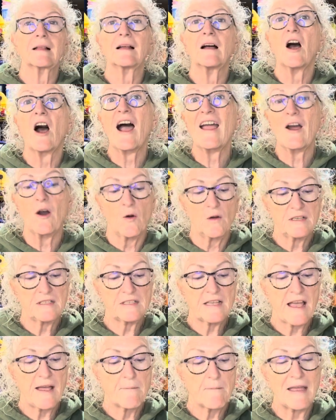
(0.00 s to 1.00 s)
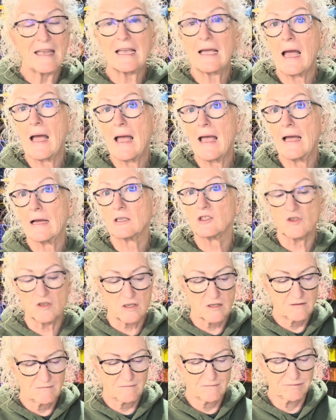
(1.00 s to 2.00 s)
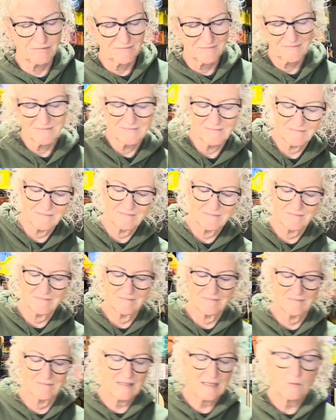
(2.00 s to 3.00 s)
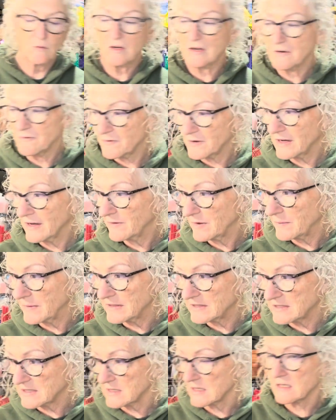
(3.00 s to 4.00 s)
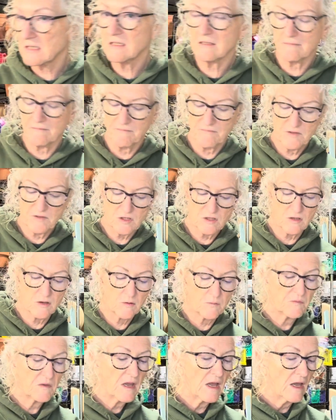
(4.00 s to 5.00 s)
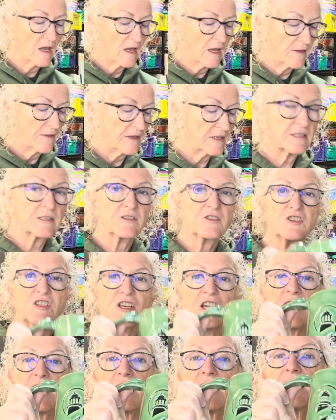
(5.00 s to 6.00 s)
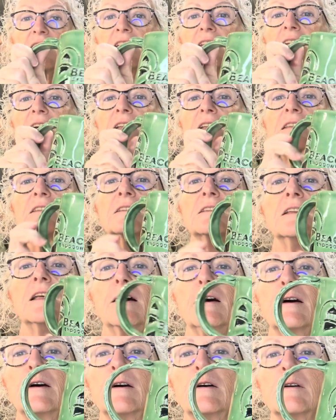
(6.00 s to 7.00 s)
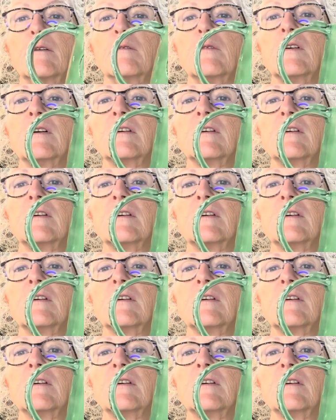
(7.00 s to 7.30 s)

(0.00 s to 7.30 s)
I always make extra. He wanted 5, I made 6. So this is jade, and I love